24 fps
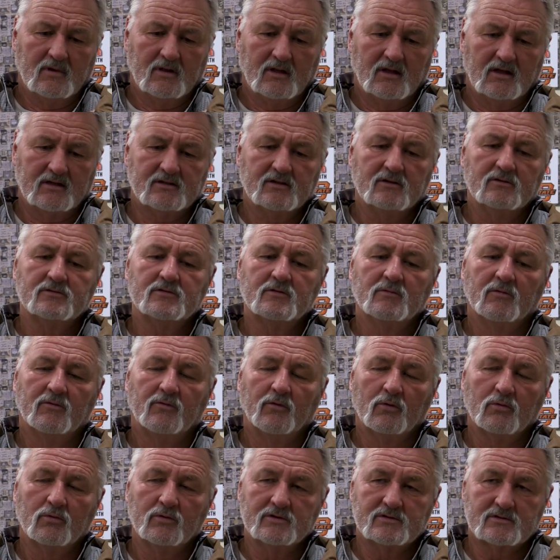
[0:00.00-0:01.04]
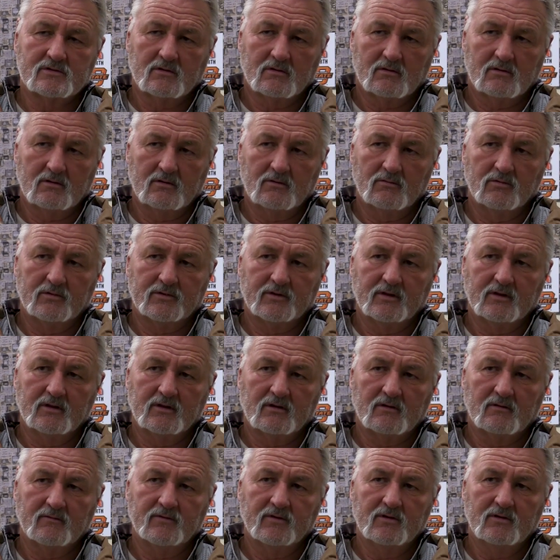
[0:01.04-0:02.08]
I told you before we started with the
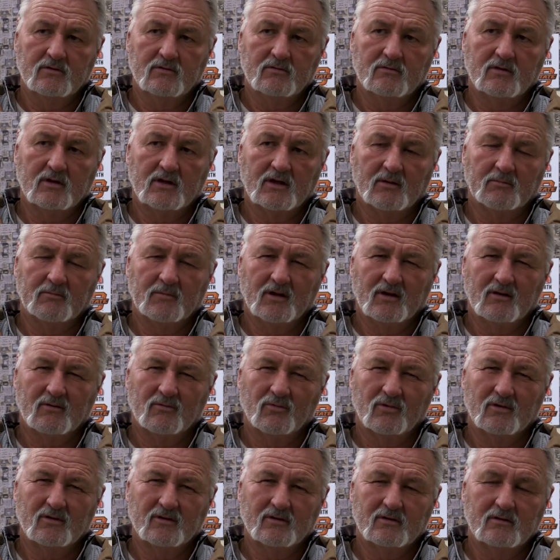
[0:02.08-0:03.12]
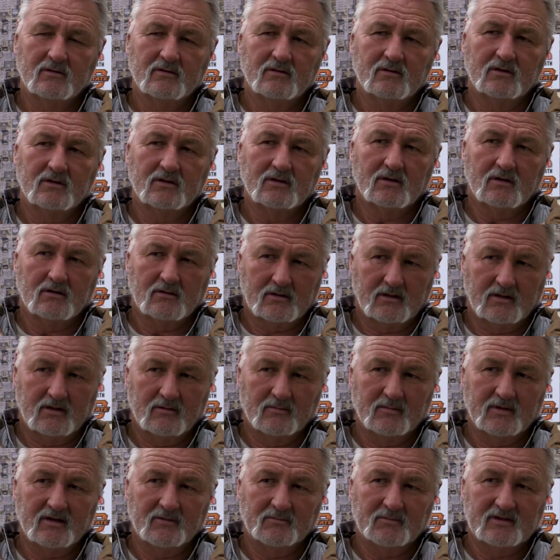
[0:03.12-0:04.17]
interview that I'm not really good at talking
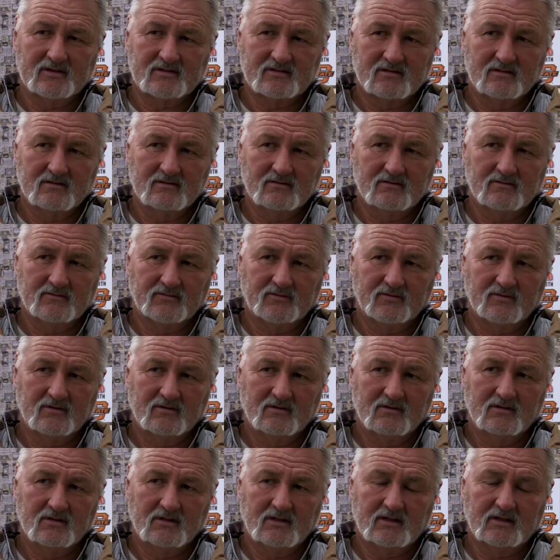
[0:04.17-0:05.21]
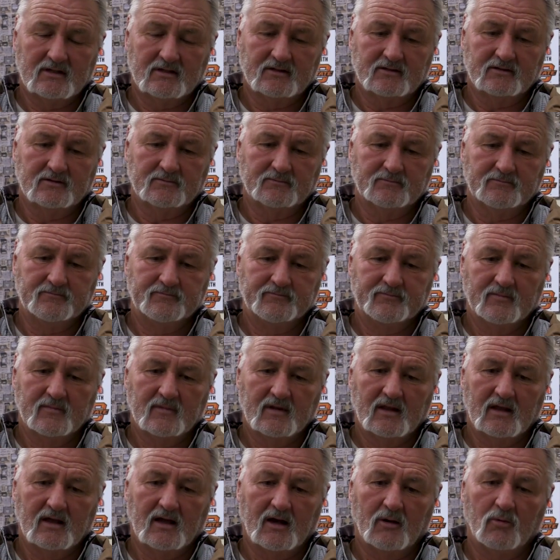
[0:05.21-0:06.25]
about myself.
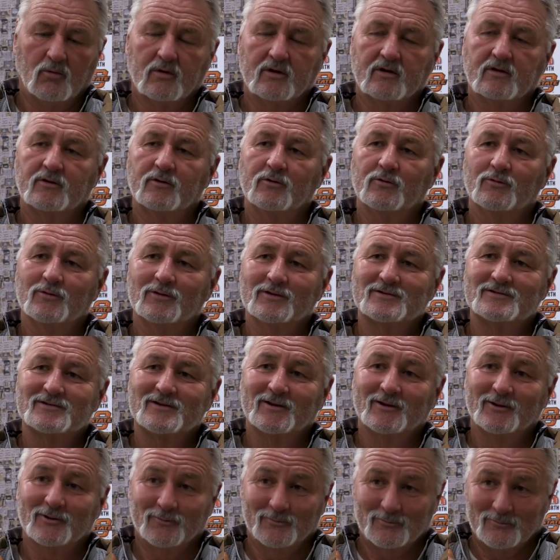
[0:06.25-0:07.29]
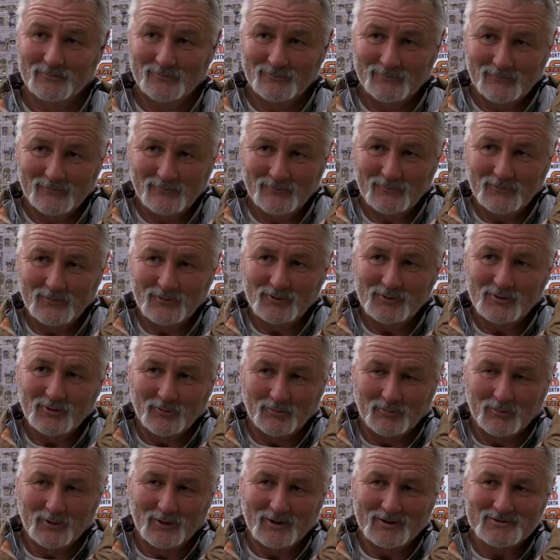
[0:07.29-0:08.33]
I want to do this to help your
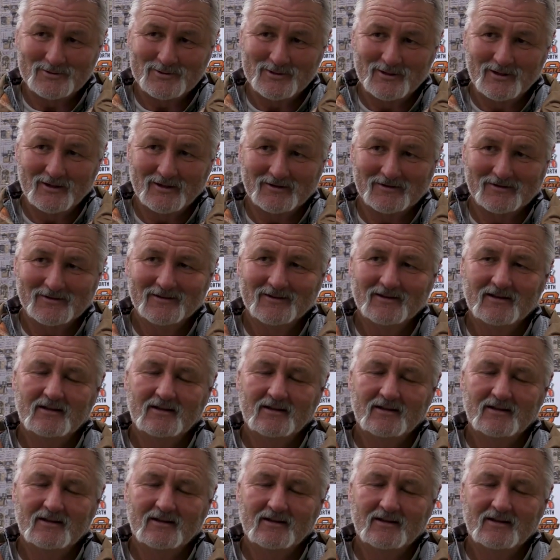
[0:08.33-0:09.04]
project.